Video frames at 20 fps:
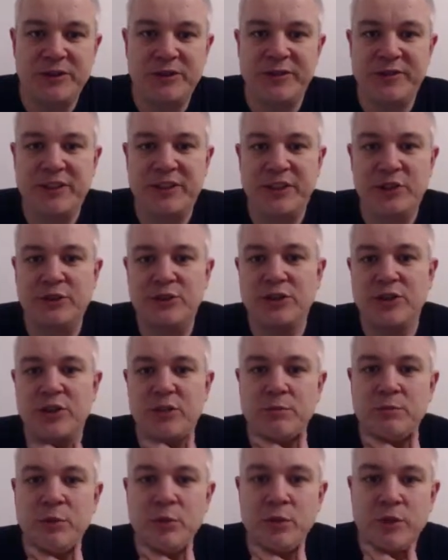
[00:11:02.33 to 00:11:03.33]
out to
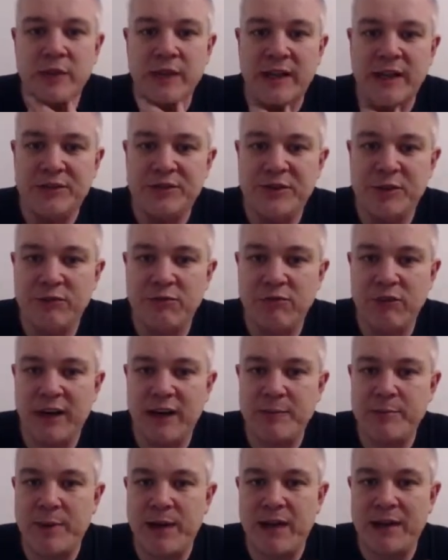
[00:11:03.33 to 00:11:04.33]
Facundo Mura as the
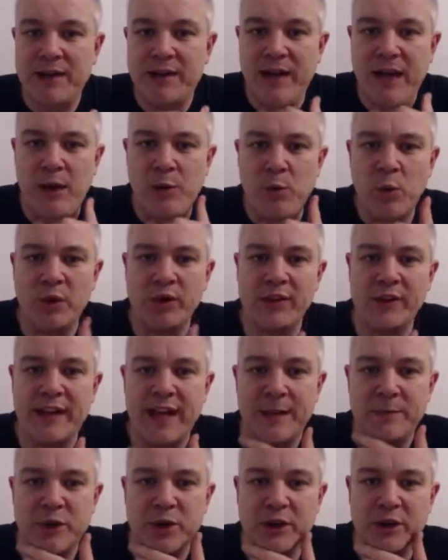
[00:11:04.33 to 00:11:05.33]
right back. Uh, one of the
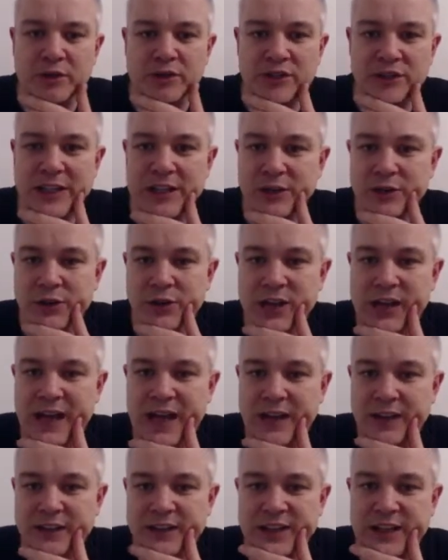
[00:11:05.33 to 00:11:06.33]
game going on today,
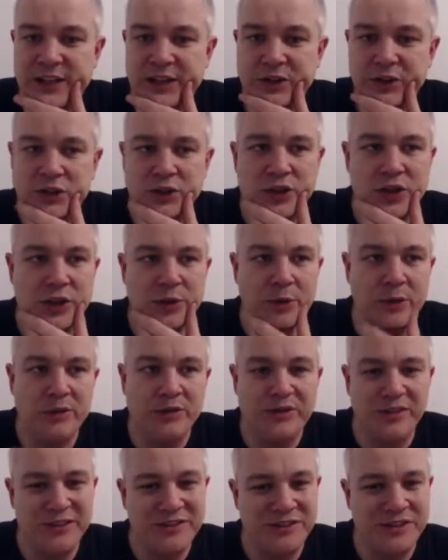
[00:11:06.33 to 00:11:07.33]
Huracan taking on
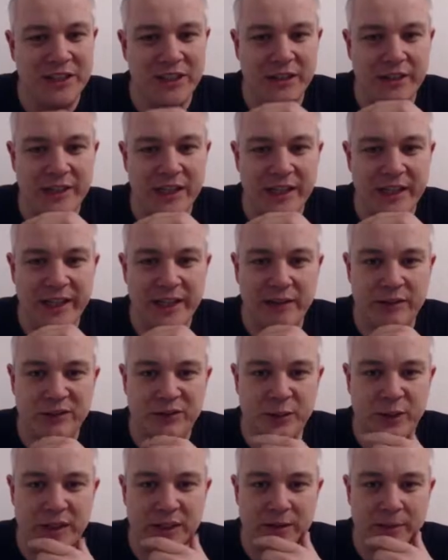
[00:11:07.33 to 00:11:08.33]
Newells. It's nil nil there
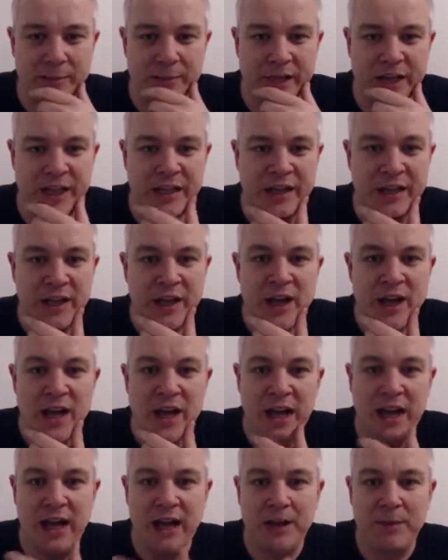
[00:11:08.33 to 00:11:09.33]
as well at the minute.
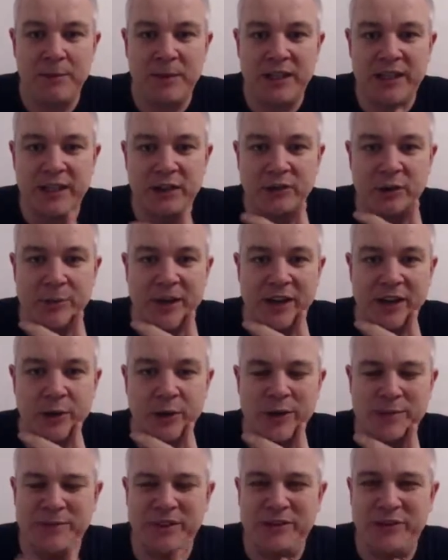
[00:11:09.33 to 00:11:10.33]
Um, Gil
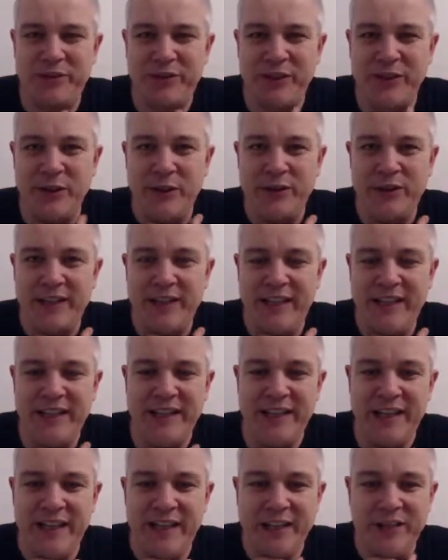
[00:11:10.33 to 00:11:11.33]
Romero in midfield.
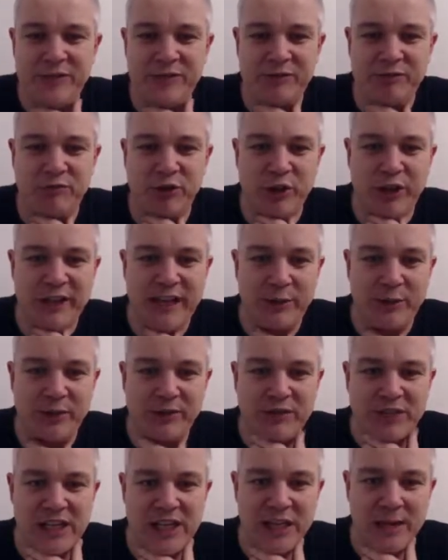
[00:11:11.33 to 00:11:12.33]
He is running
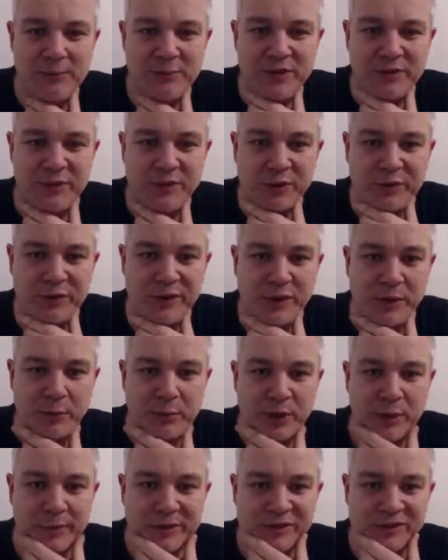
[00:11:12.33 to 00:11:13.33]
out of time to fulfil
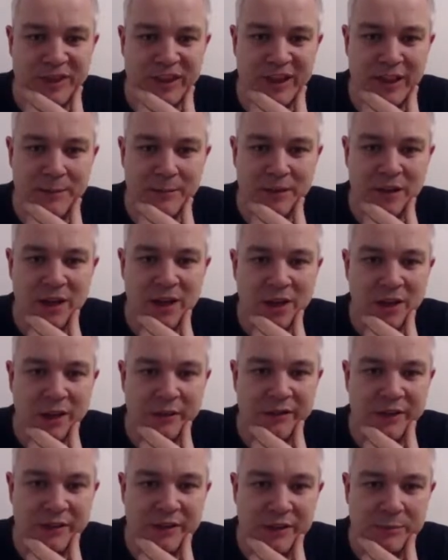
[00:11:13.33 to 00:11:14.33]
the promise to him
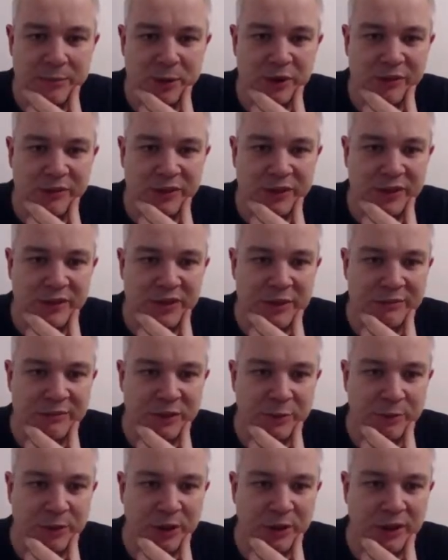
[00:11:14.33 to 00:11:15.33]
of giving him more first team
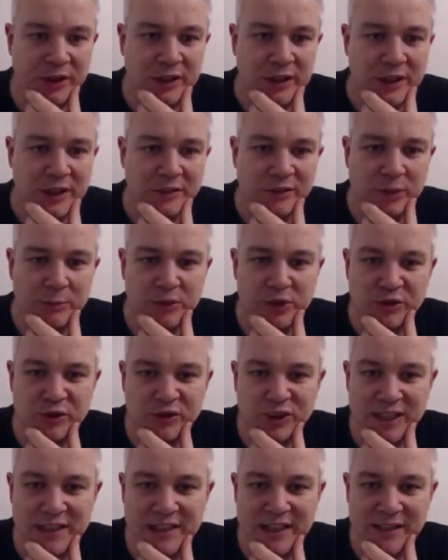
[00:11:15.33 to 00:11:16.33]
football. So I'm
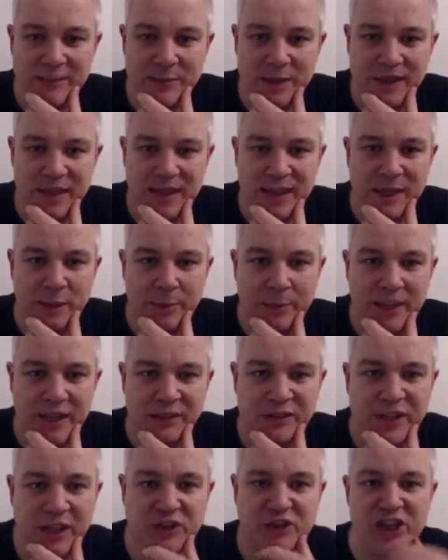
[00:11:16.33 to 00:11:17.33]
just trying to give him a little
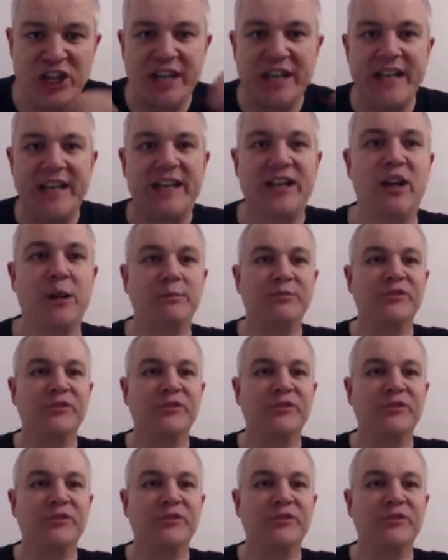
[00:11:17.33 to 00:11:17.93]
bit as Kashini